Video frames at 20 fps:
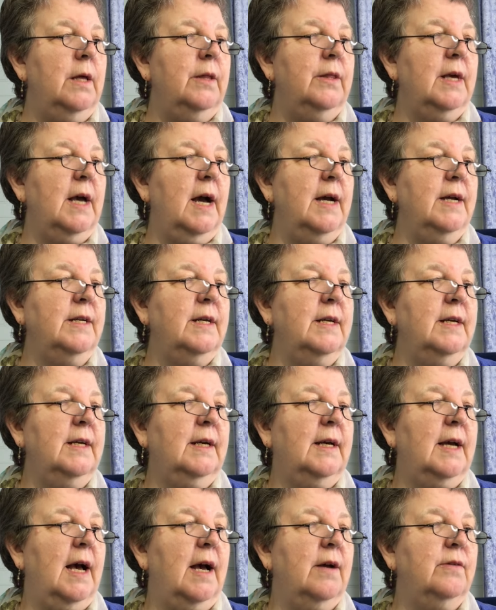the 18
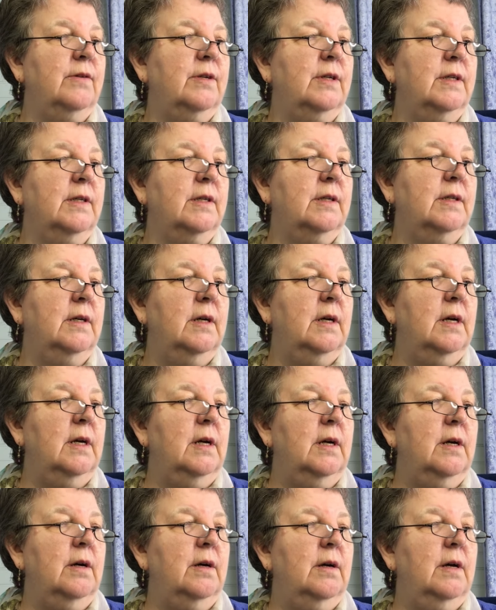count is
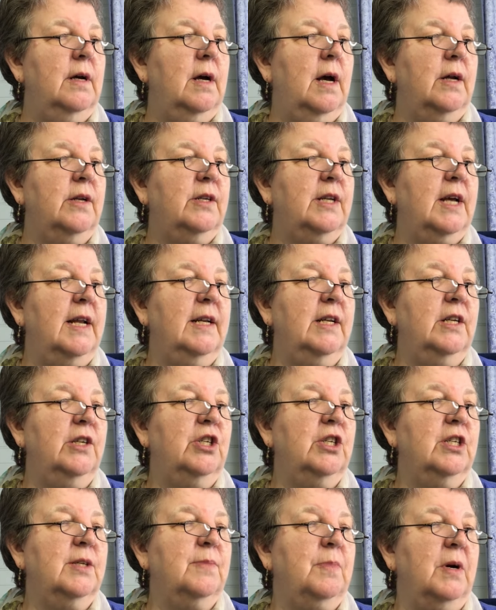uh, 10
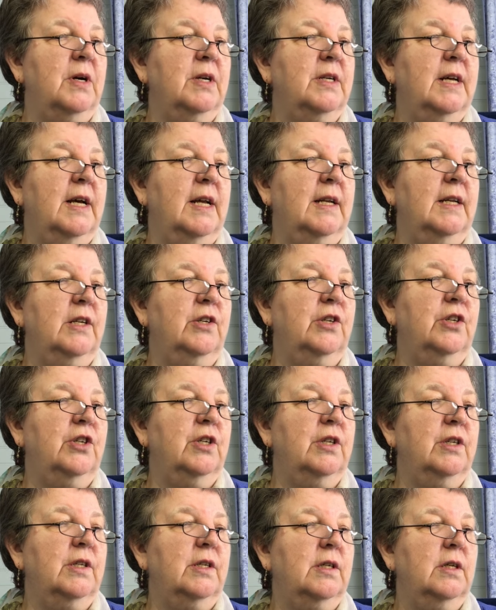inches by 10
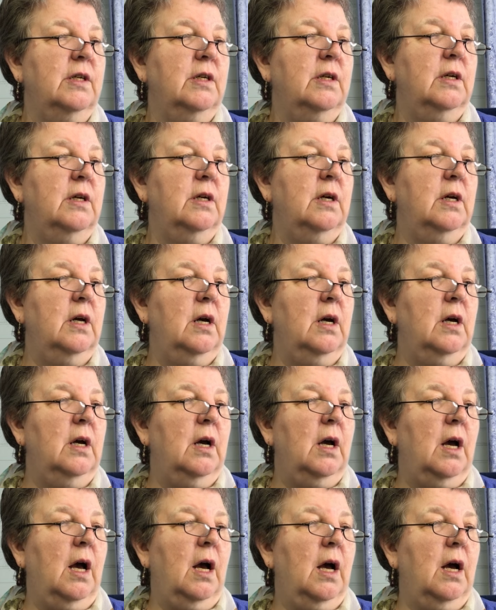inches,
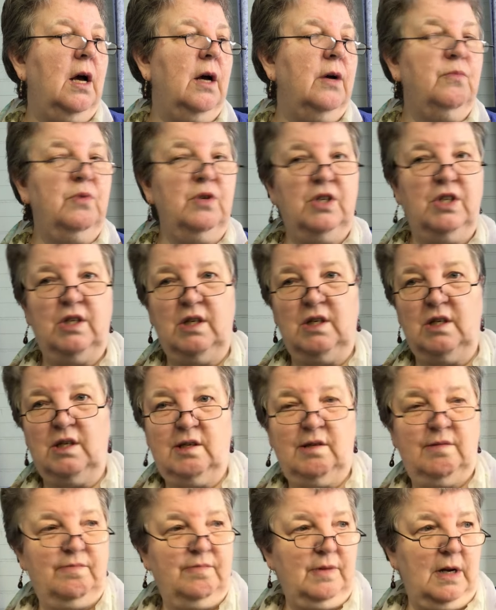uh, which
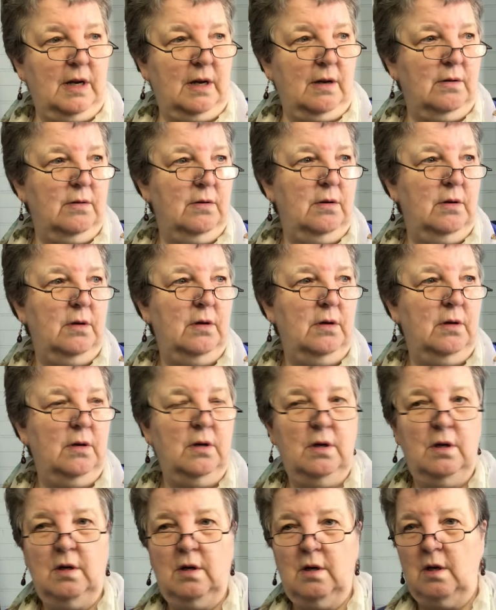is, you
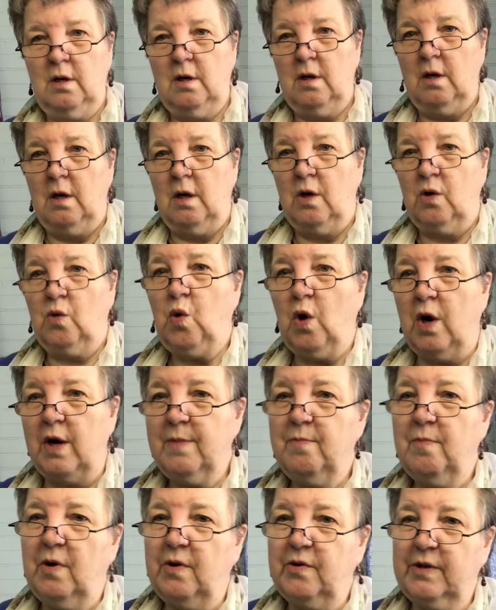know,
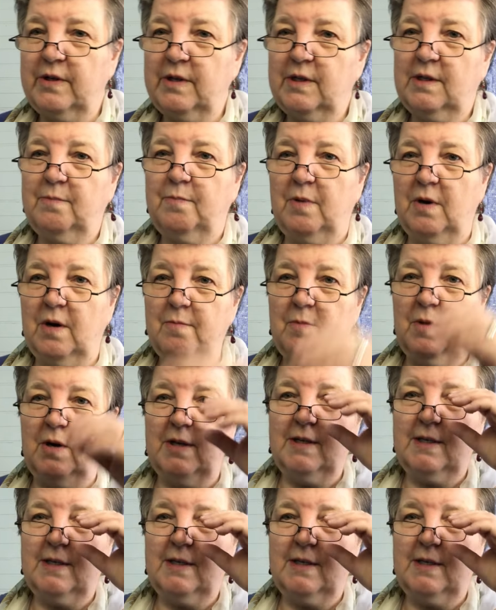quite modest by my